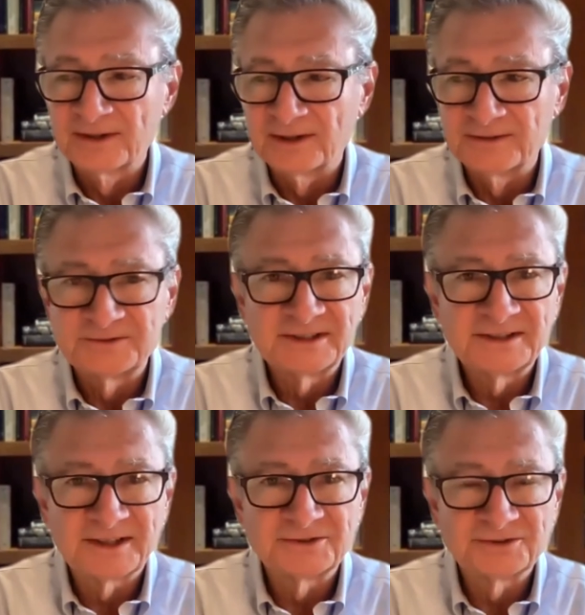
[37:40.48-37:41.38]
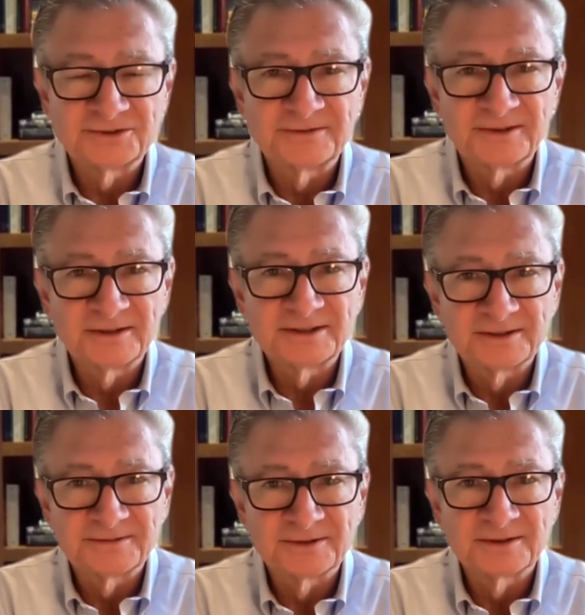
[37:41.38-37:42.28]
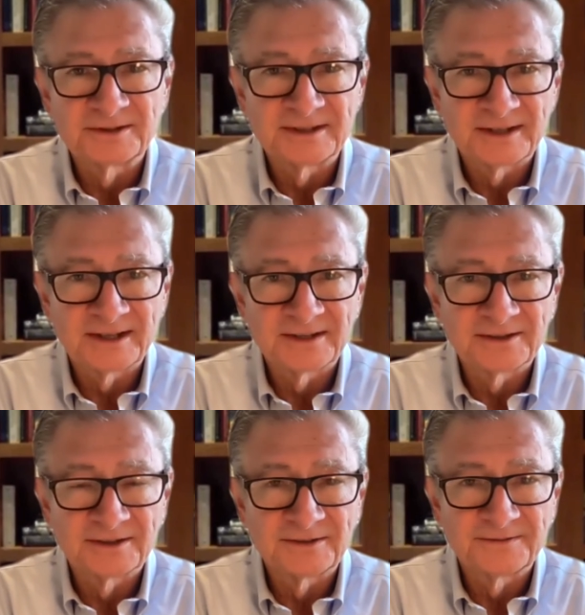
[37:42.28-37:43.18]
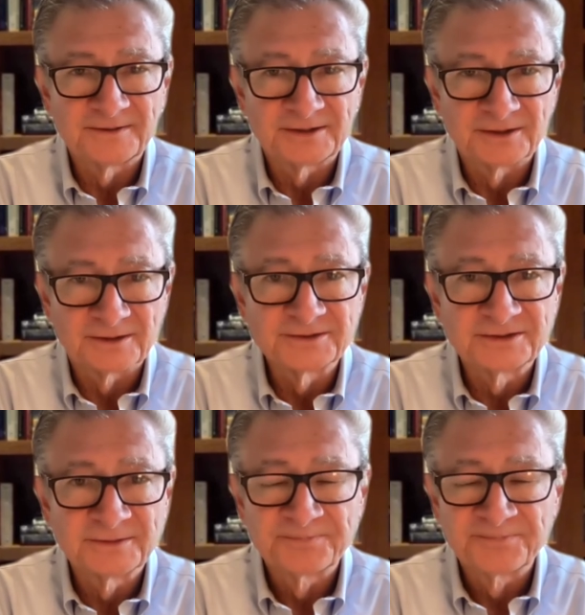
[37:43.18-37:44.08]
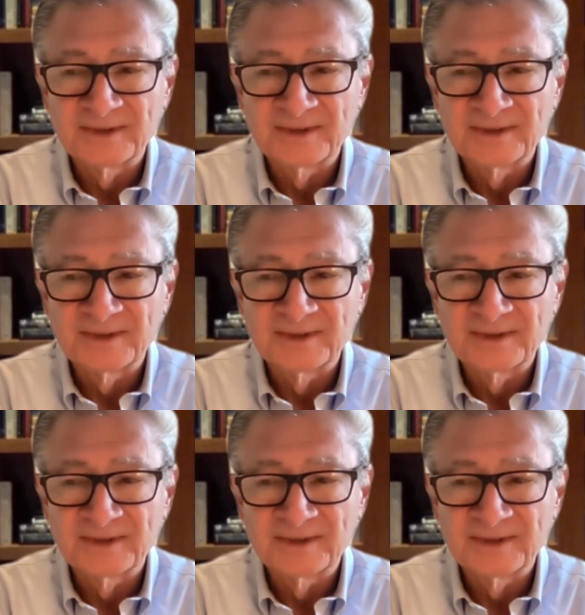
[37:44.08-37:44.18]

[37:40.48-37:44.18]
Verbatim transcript: of teenagers are very different than that of adults,